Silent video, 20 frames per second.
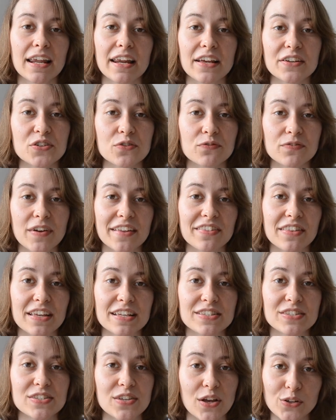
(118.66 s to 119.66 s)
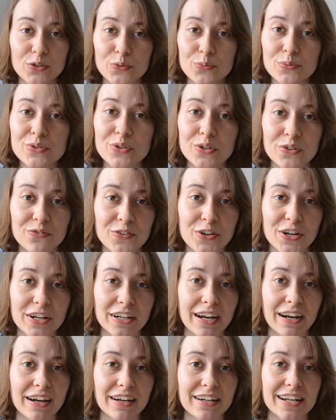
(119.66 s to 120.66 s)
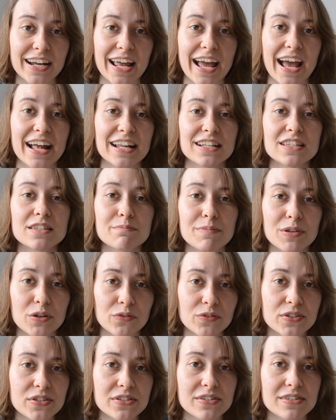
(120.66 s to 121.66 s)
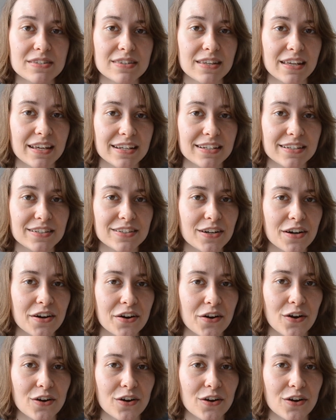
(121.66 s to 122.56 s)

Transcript: And I also read that salt was good for your hair. It adds minerals that are